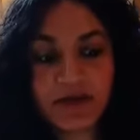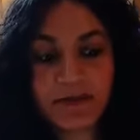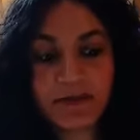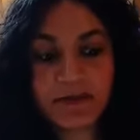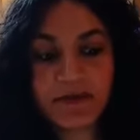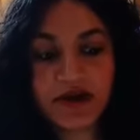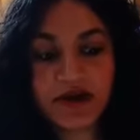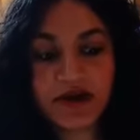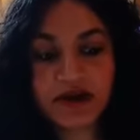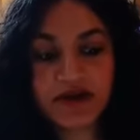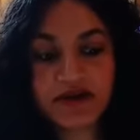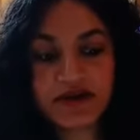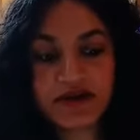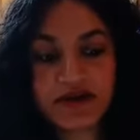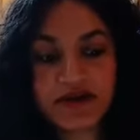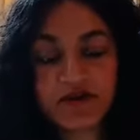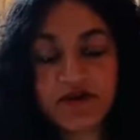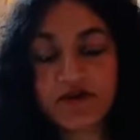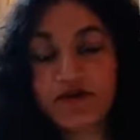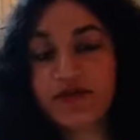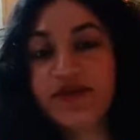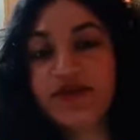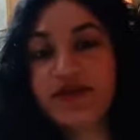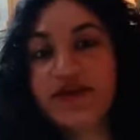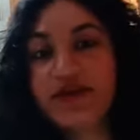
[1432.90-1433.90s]
but it
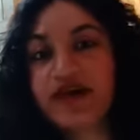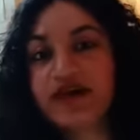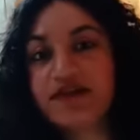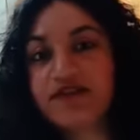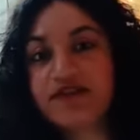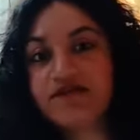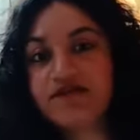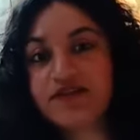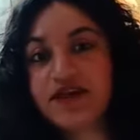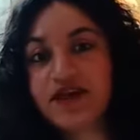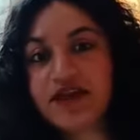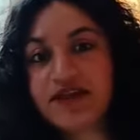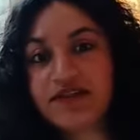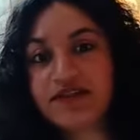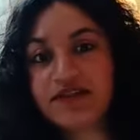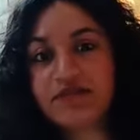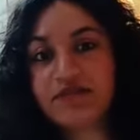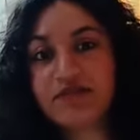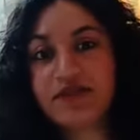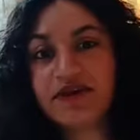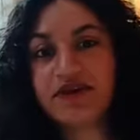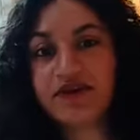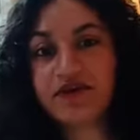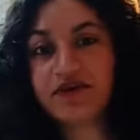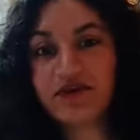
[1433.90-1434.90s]
would be nice if they had
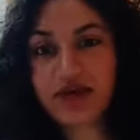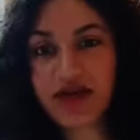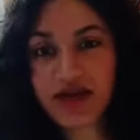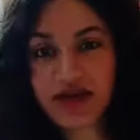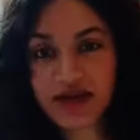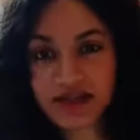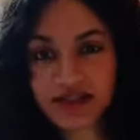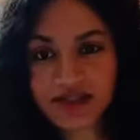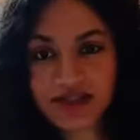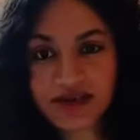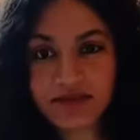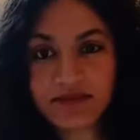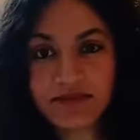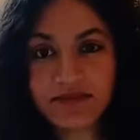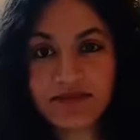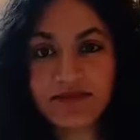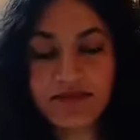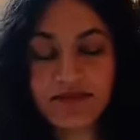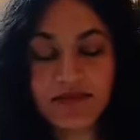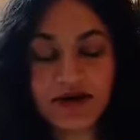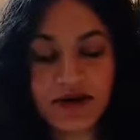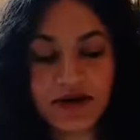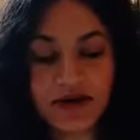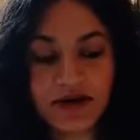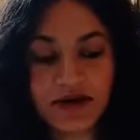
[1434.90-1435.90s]
somebody to guide them
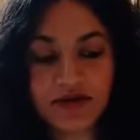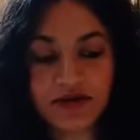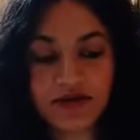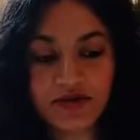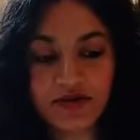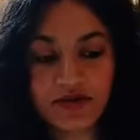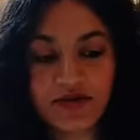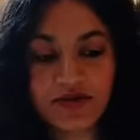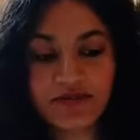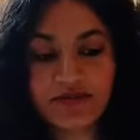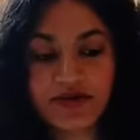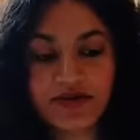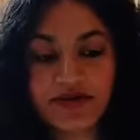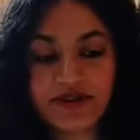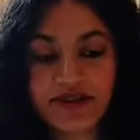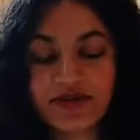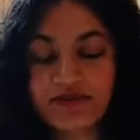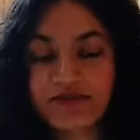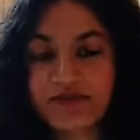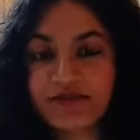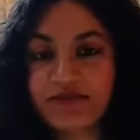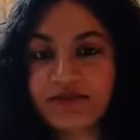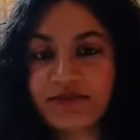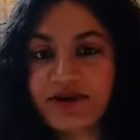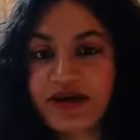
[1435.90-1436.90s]
uh, through it because some
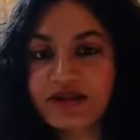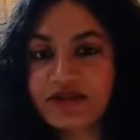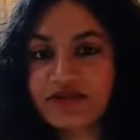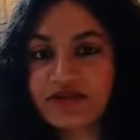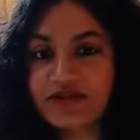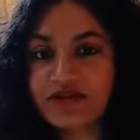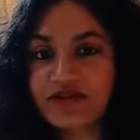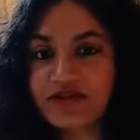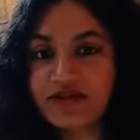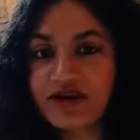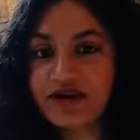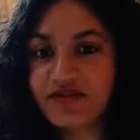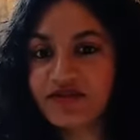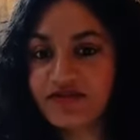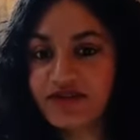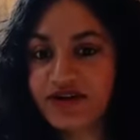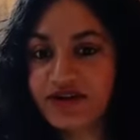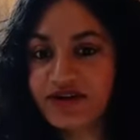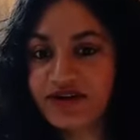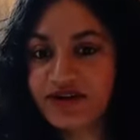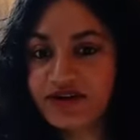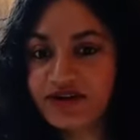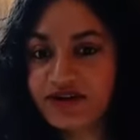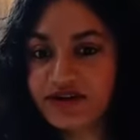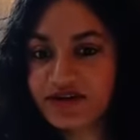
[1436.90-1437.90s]
of the passages are very
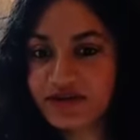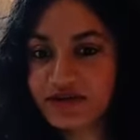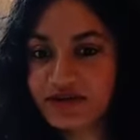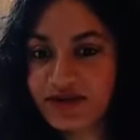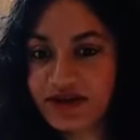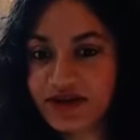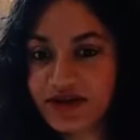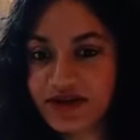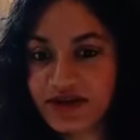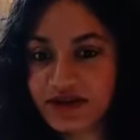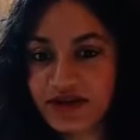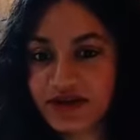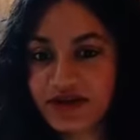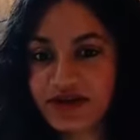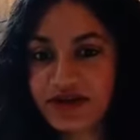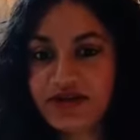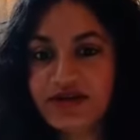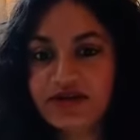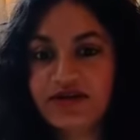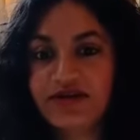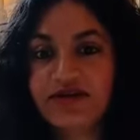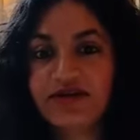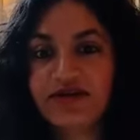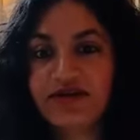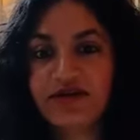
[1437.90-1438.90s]
disturbing and they
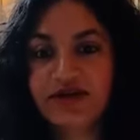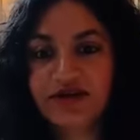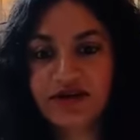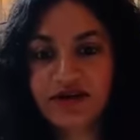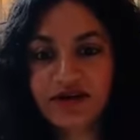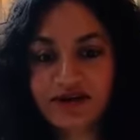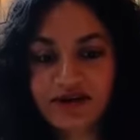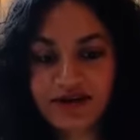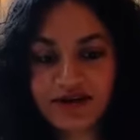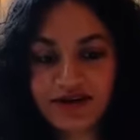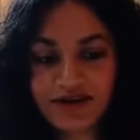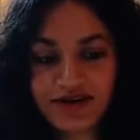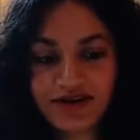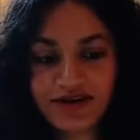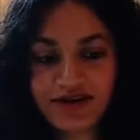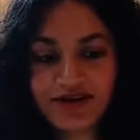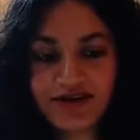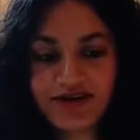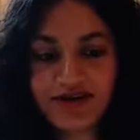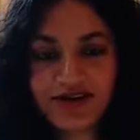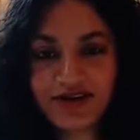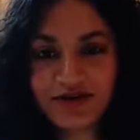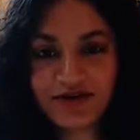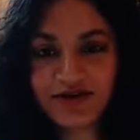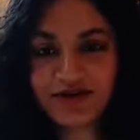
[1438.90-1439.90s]
tend to